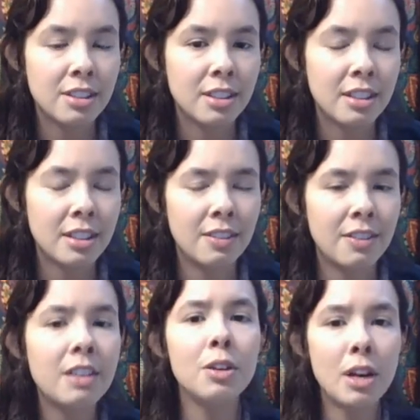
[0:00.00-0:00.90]
Like,
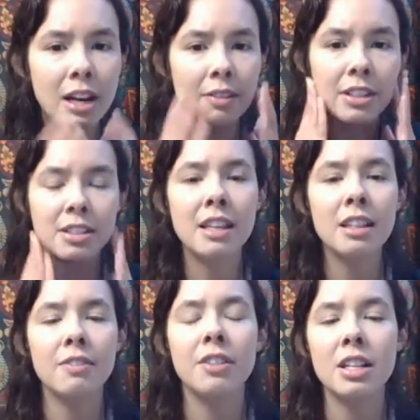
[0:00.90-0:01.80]
even if you have like
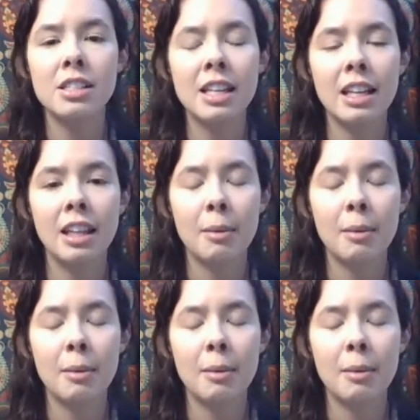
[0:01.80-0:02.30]
slightly flawed skin,